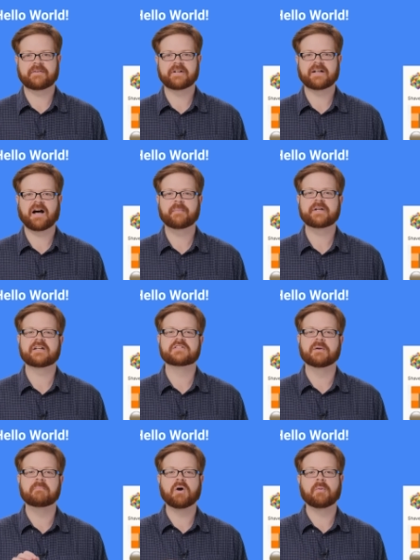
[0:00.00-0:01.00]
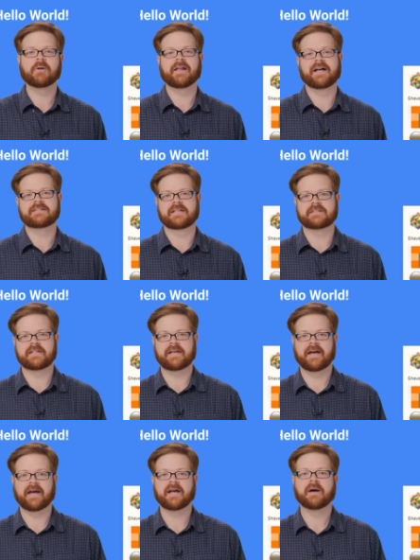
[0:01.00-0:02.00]
have in common is the mobile ads
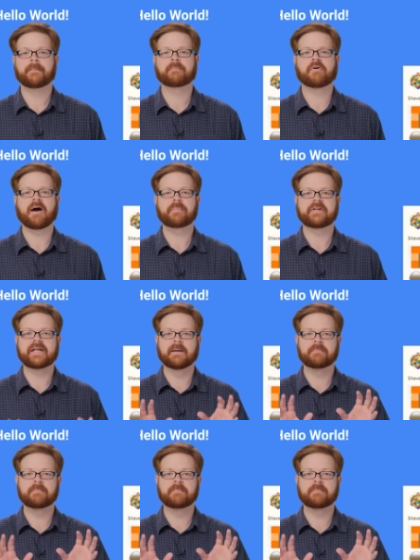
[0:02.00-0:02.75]
SDK. Properly